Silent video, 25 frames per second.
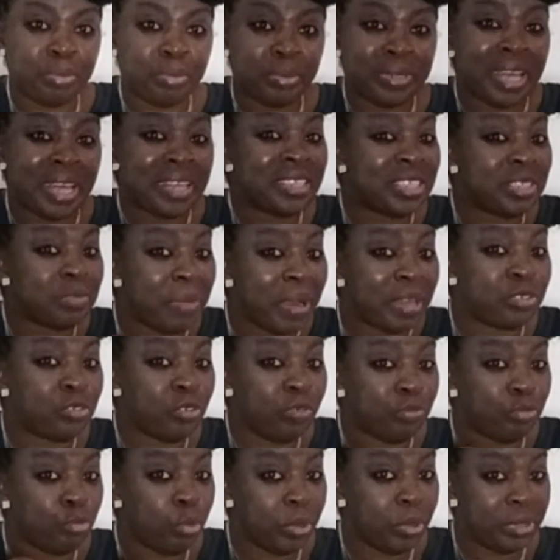That is part
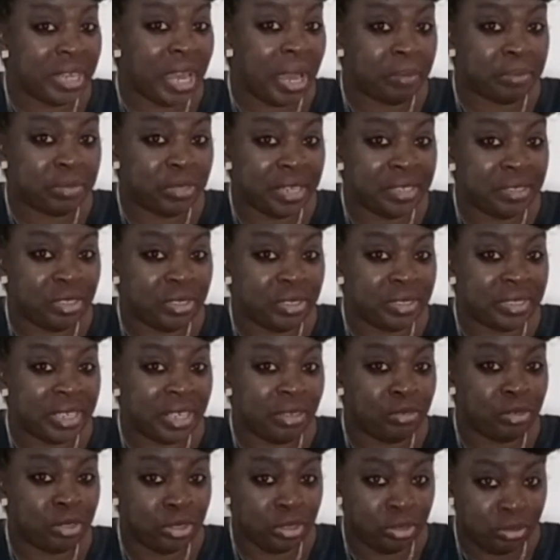of what I'm trying
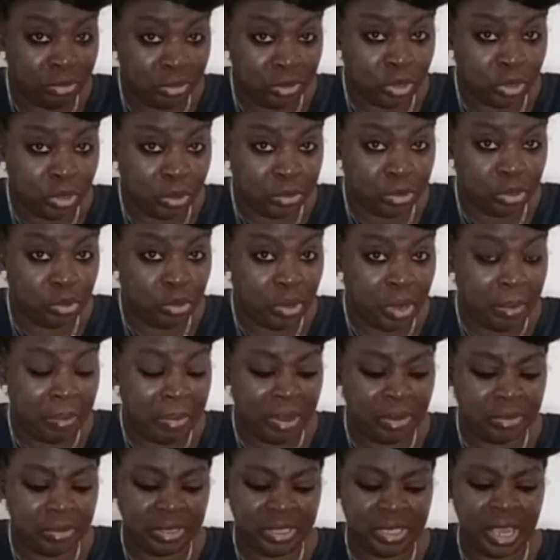to talk to you
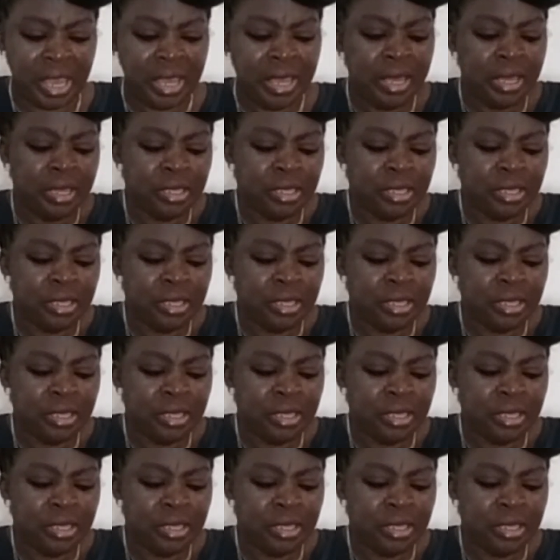about here.